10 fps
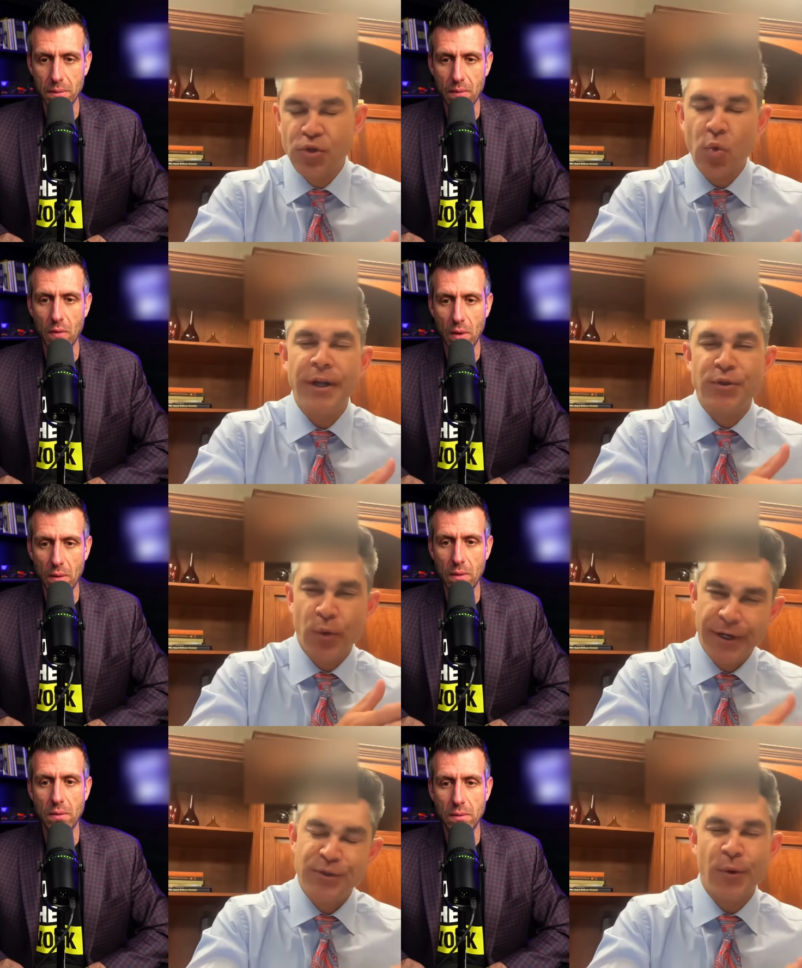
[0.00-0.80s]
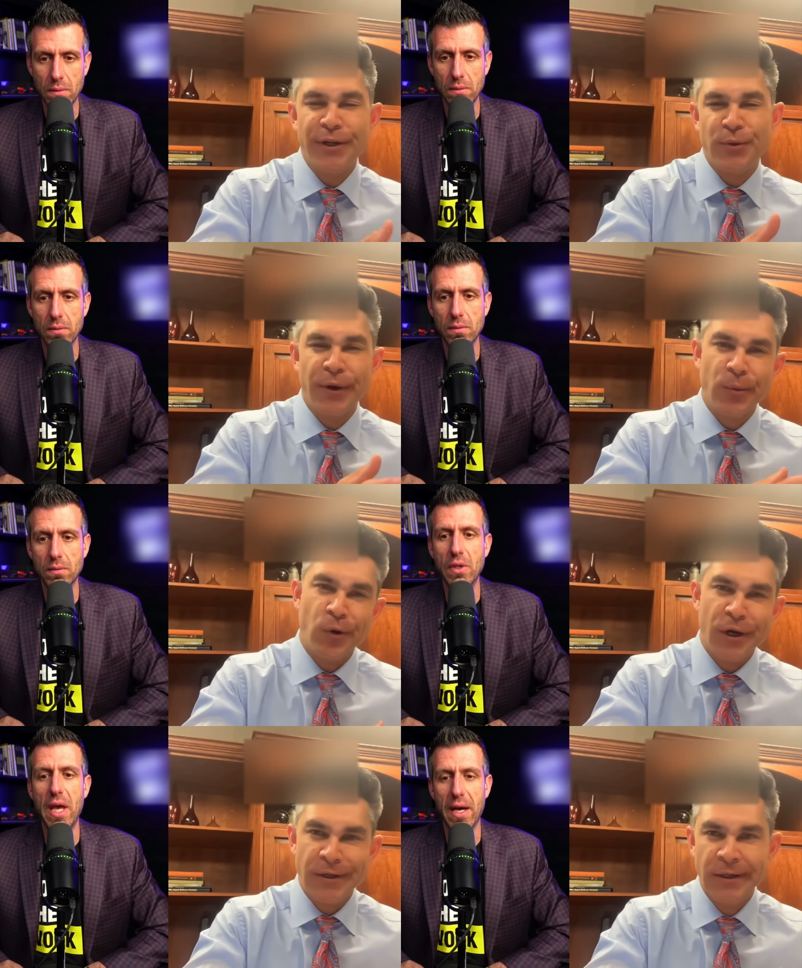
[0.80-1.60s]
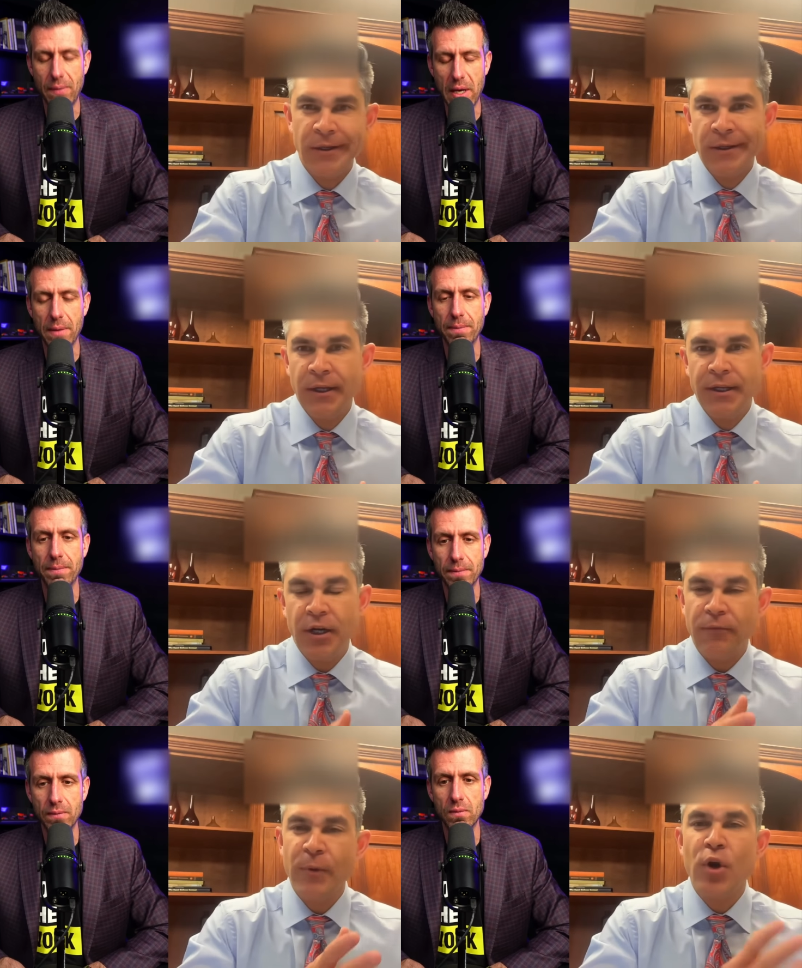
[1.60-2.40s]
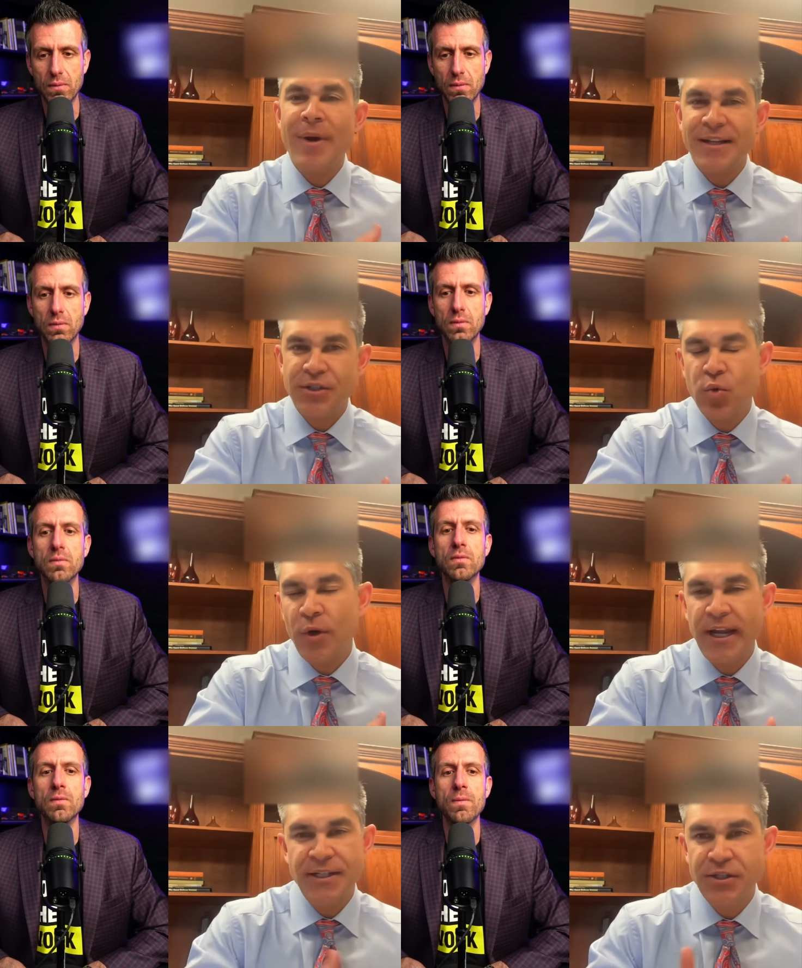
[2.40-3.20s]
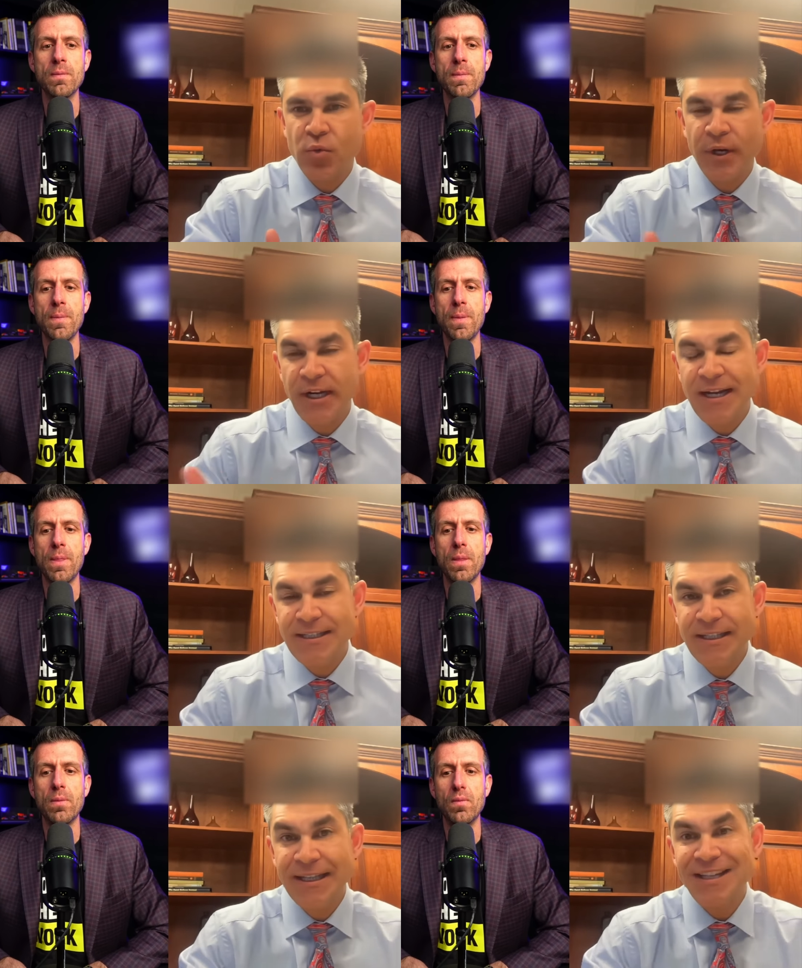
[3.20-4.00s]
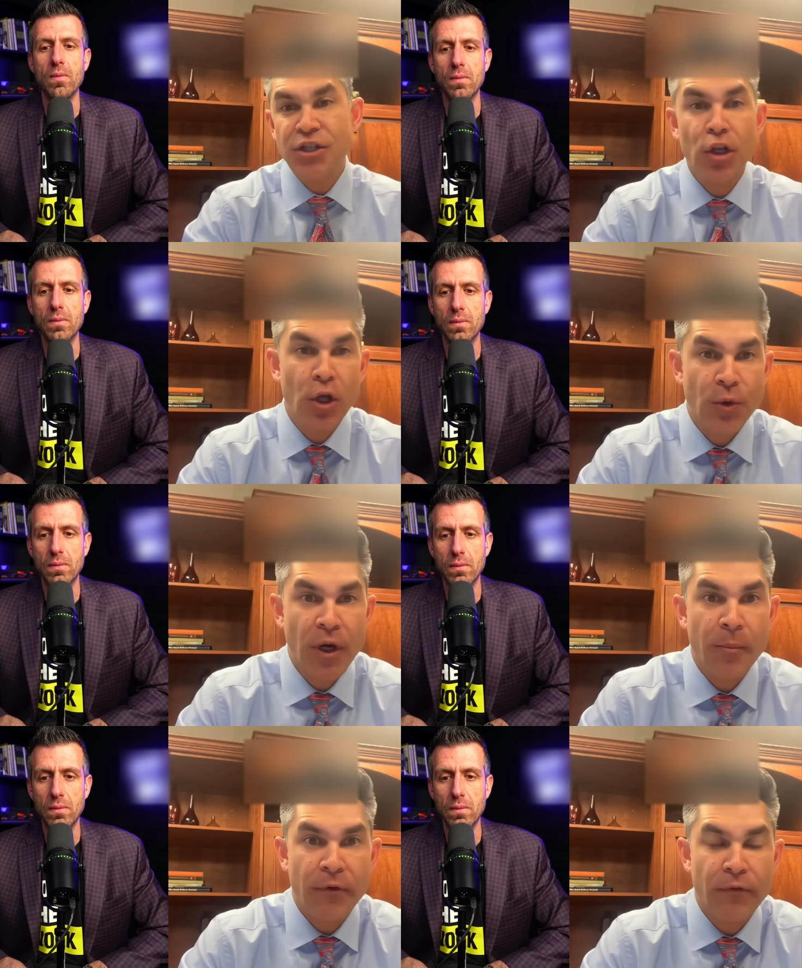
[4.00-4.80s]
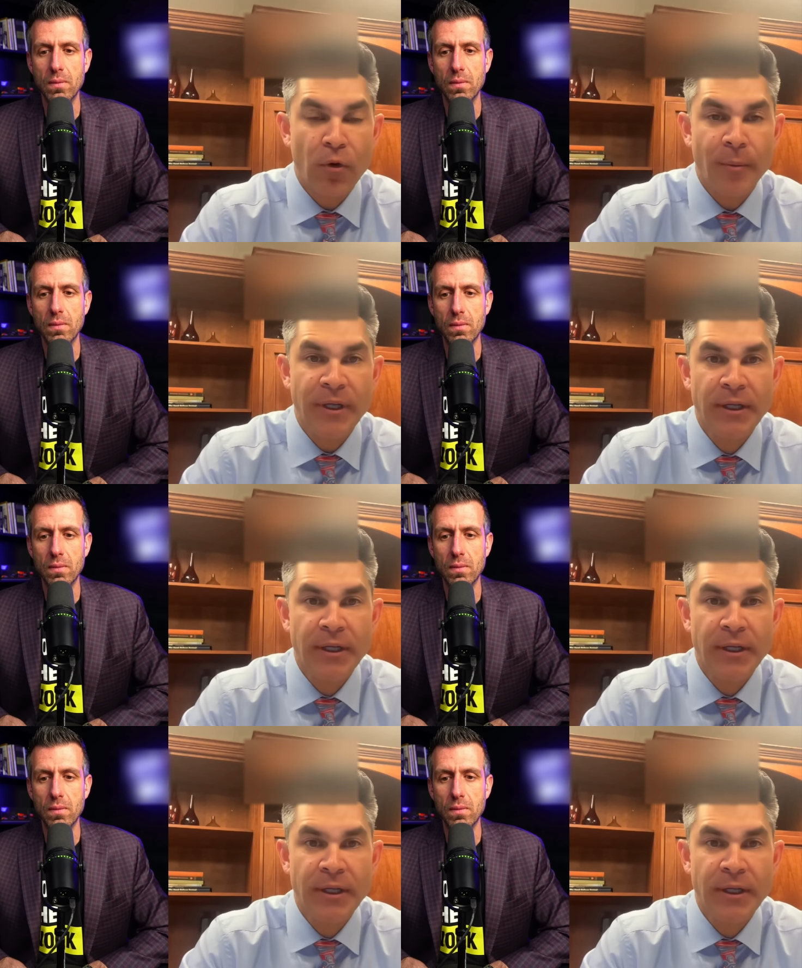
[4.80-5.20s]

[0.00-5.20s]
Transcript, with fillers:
Speaker 1: 2020, 2021. Yeah, yeah. You know, if we go back to 2018, 2019, that's a low number for me.